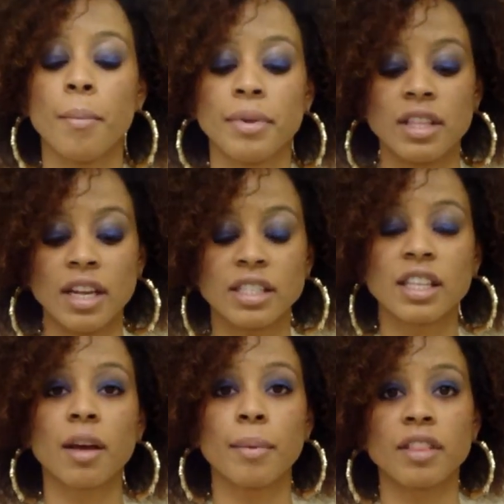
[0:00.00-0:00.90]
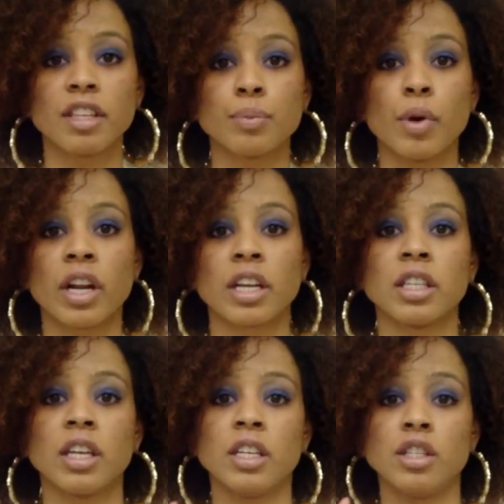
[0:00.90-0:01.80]
But the nice thing about this
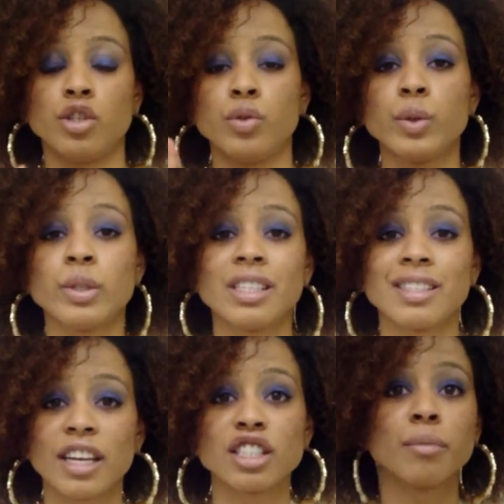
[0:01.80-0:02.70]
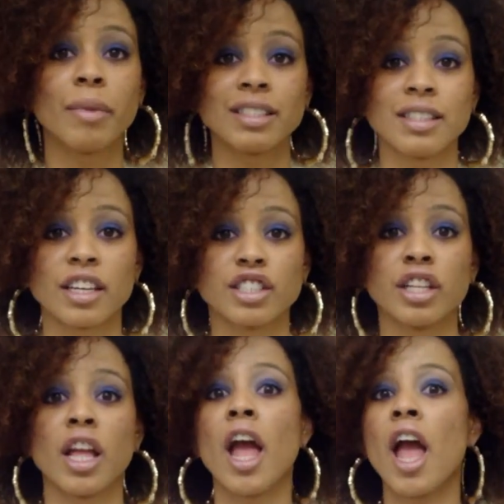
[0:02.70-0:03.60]
product is you use it section by
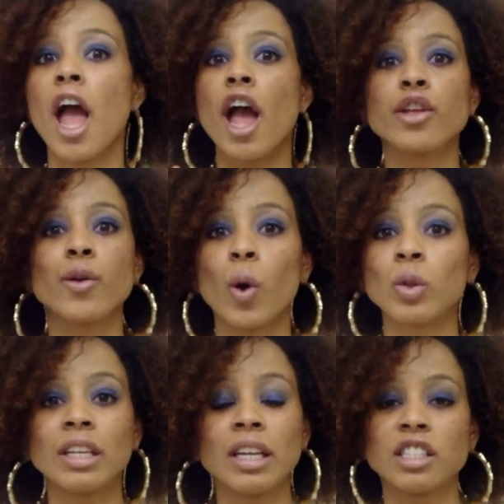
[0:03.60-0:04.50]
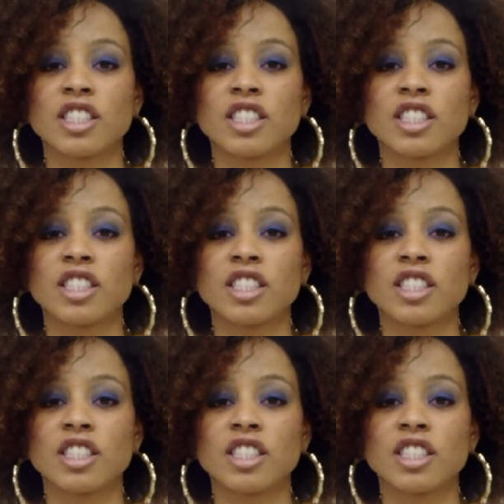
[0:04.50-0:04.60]
section, and you only need